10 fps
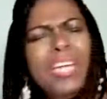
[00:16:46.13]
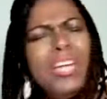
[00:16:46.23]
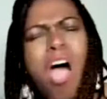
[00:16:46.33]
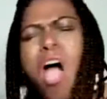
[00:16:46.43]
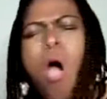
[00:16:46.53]
in
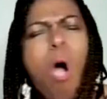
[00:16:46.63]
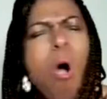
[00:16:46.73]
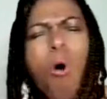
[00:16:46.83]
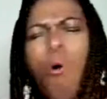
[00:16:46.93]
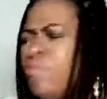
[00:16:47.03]
our
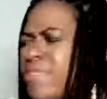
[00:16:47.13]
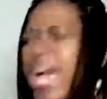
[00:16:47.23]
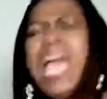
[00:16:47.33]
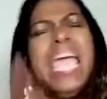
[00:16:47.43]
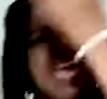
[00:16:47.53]
homes,
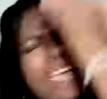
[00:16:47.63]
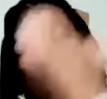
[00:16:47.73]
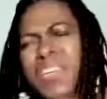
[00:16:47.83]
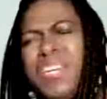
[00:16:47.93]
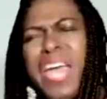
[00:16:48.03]

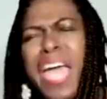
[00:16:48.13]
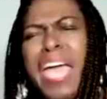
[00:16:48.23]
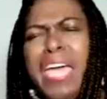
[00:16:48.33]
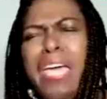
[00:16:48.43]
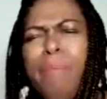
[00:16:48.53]
in the
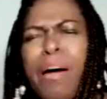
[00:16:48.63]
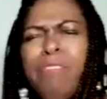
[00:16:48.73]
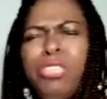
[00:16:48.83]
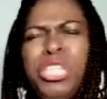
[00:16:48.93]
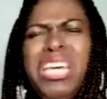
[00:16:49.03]
name
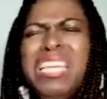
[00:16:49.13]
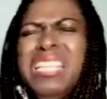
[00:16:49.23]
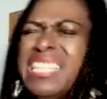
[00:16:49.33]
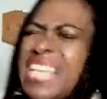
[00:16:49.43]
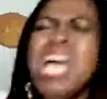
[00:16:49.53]
of
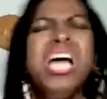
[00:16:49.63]
Jesus.